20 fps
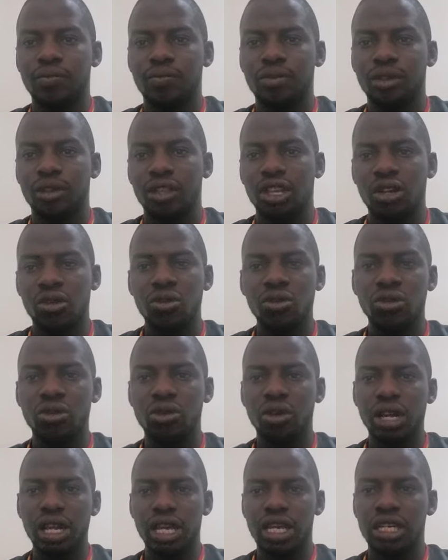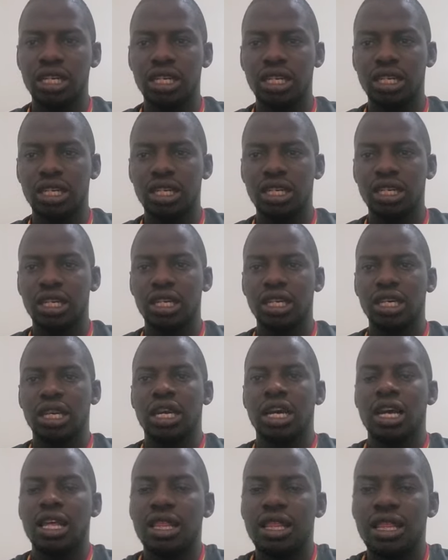They don't connect.
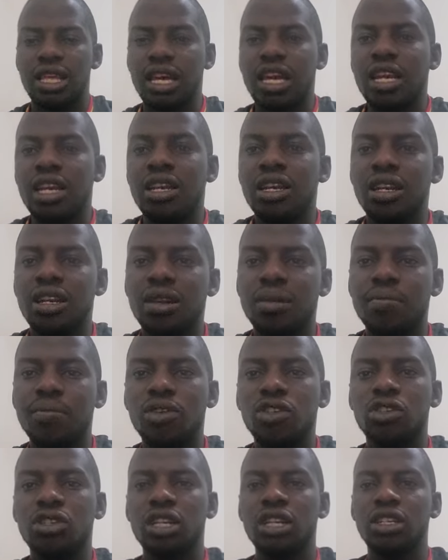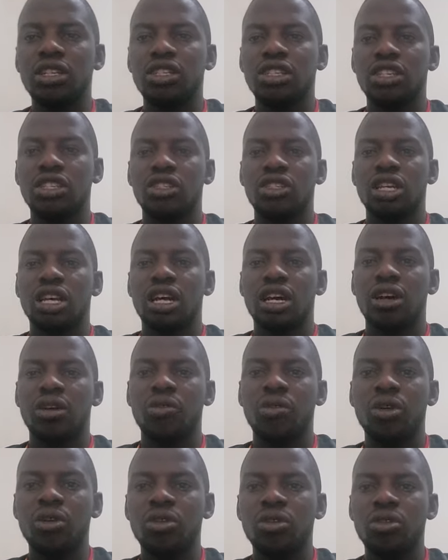And then most cases,
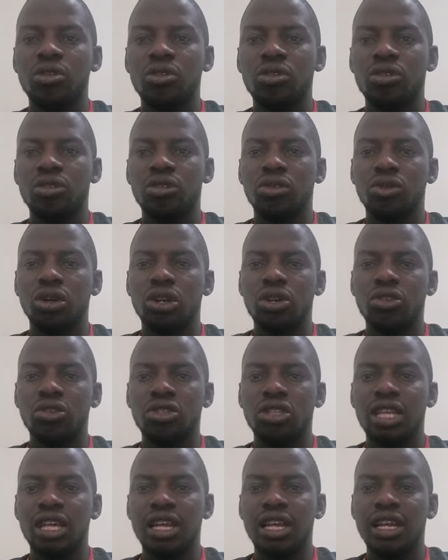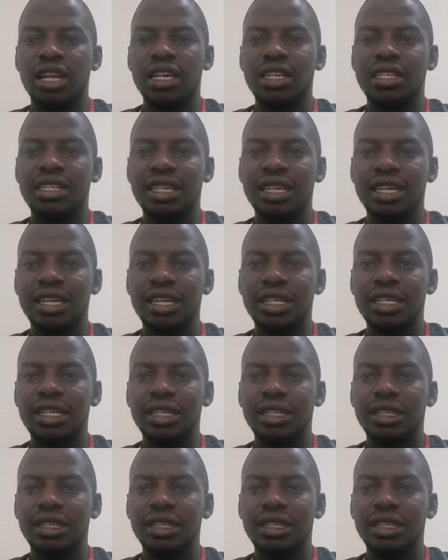when you use the LinkedIn,